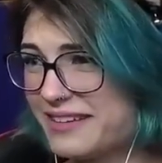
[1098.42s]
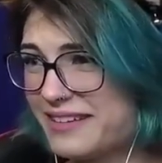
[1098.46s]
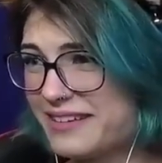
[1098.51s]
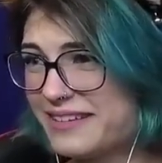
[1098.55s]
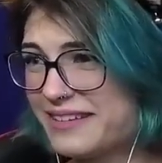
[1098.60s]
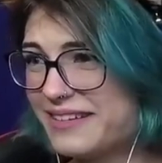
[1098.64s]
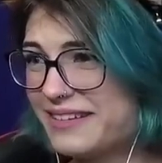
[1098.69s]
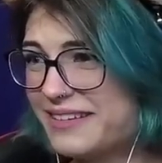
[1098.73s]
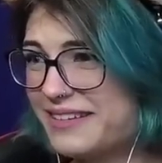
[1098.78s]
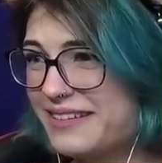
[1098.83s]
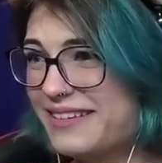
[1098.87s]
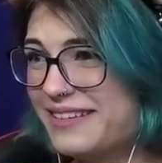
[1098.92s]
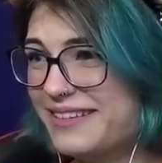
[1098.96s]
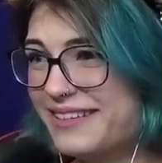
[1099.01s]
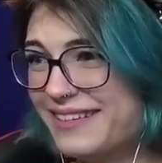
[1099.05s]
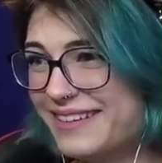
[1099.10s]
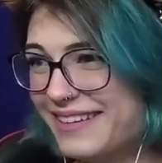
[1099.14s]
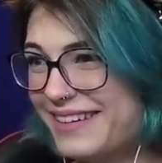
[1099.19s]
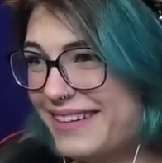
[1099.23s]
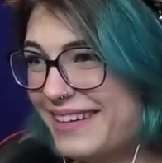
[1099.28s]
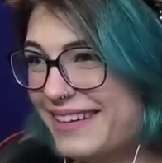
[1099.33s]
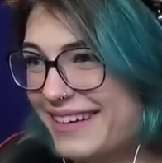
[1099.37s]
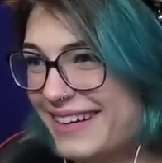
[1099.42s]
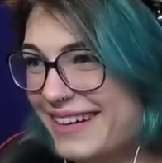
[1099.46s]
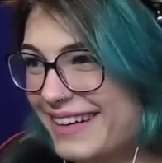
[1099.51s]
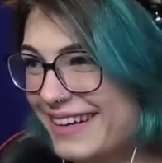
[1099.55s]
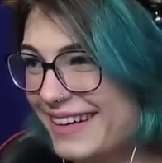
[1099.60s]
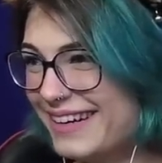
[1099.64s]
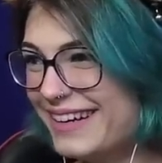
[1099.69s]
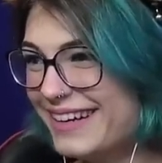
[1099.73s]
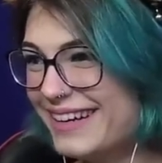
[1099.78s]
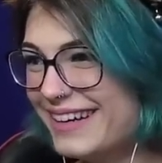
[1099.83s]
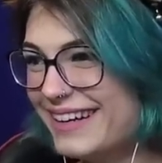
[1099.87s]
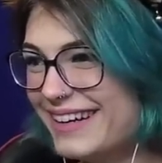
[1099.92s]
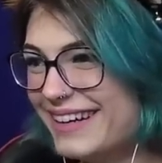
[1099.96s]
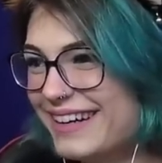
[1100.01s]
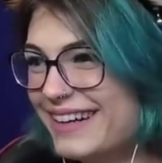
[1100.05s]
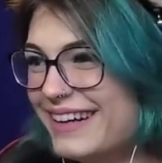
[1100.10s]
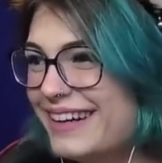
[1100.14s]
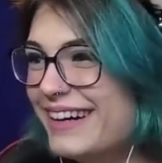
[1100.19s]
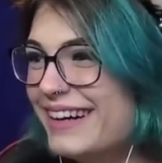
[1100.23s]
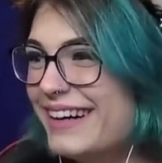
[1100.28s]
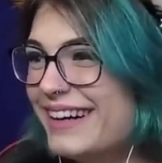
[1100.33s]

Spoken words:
(no one is talking)